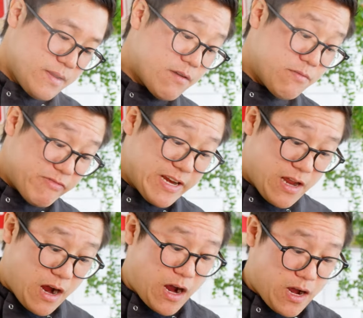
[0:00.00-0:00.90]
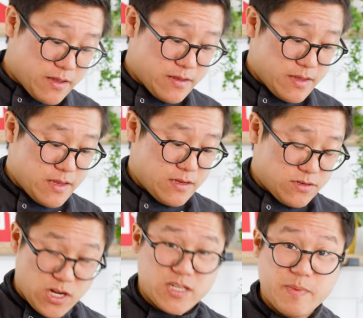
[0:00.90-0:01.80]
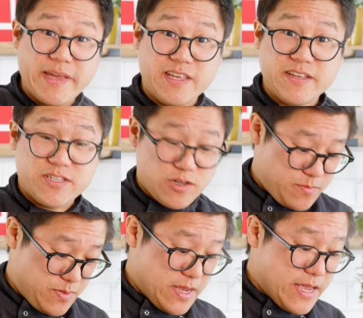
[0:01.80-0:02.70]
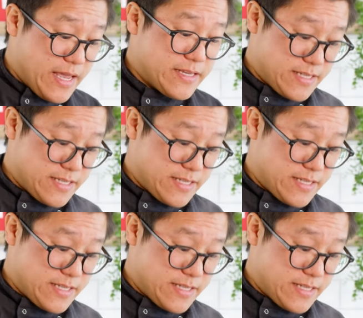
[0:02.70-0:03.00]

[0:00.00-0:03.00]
Now, we really are just making a soup. It's